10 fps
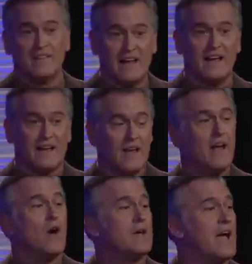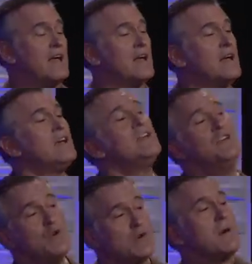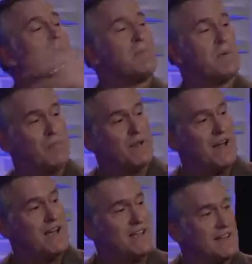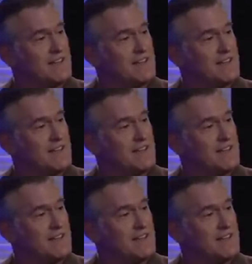Like, okay, you come up and play.